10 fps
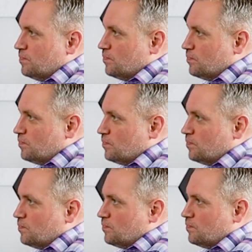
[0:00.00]

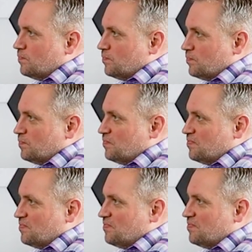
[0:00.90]

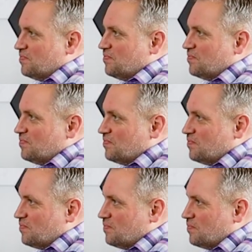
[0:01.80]

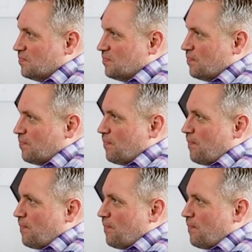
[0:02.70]
The person shown says nothing.